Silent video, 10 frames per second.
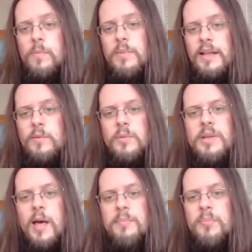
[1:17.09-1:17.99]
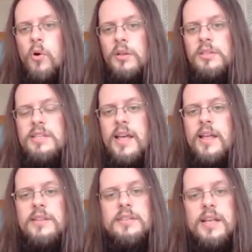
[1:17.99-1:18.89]
black will be up a pawn in the
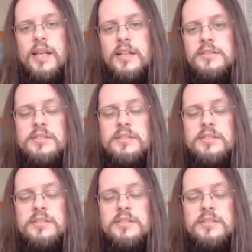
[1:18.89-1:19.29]
end and